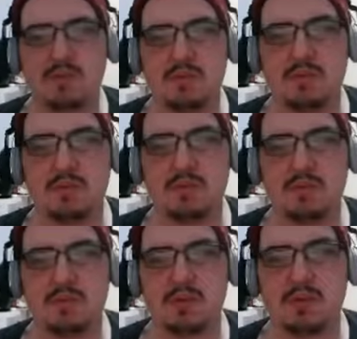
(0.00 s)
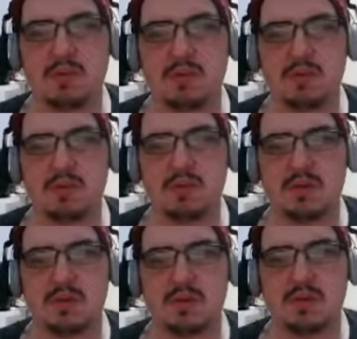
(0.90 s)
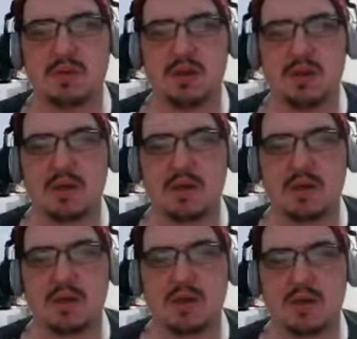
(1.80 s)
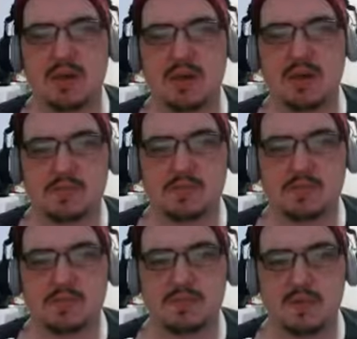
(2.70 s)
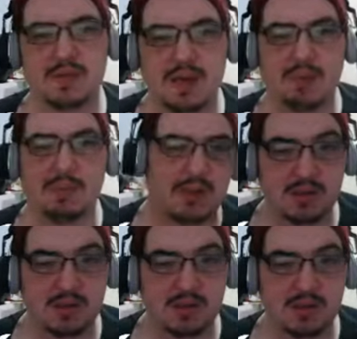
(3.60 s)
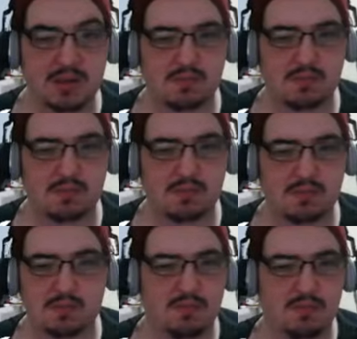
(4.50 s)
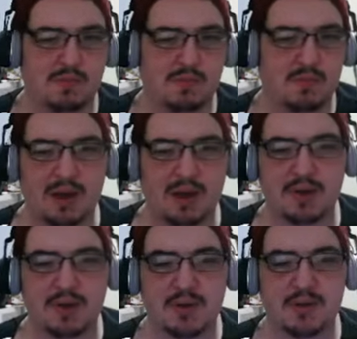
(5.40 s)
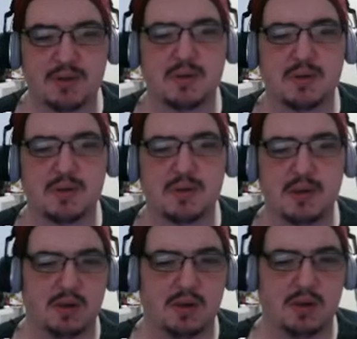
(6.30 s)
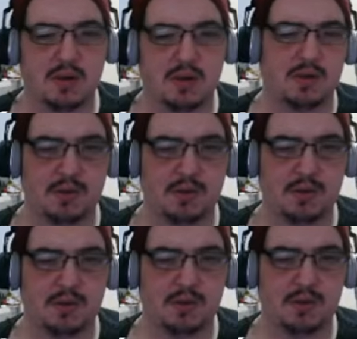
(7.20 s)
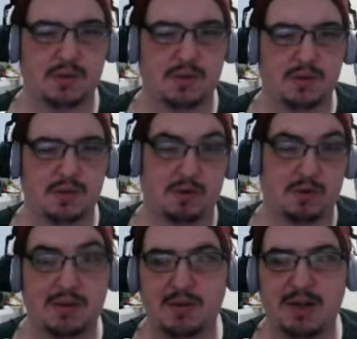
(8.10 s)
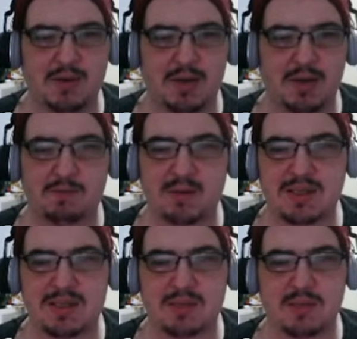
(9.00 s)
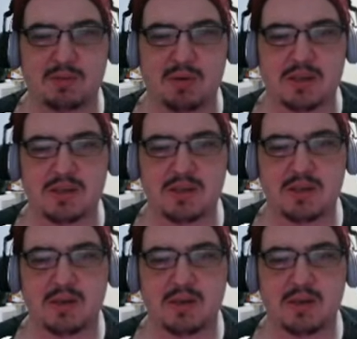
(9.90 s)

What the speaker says: was kind of yet another way. Like, people called it a cheat. I called it creative, right? We've all called it creative because that's what it was,